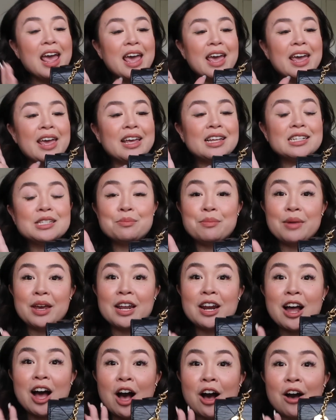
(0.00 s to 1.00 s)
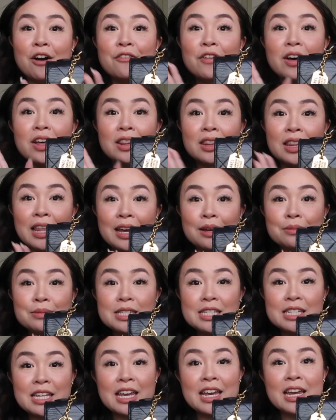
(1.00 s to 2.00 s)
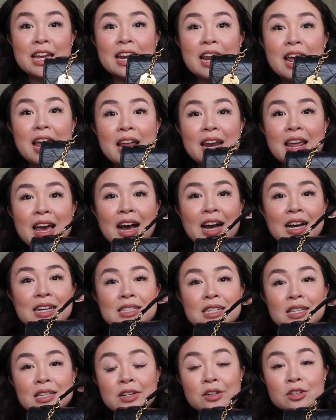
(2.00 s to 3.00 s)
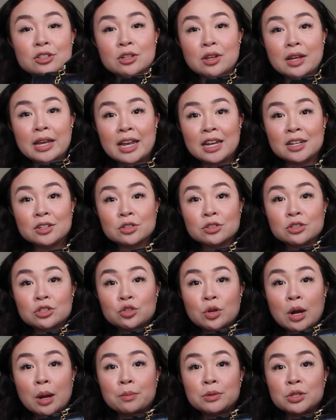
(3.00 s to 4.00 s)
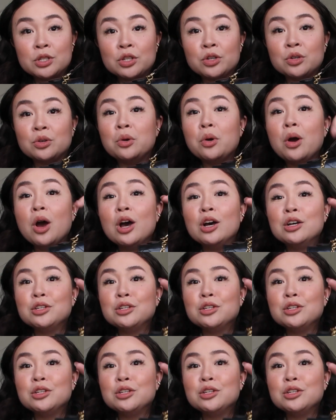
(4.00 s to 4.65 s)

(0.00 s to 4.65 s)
It is made of lambskin and it has a little handle strap too.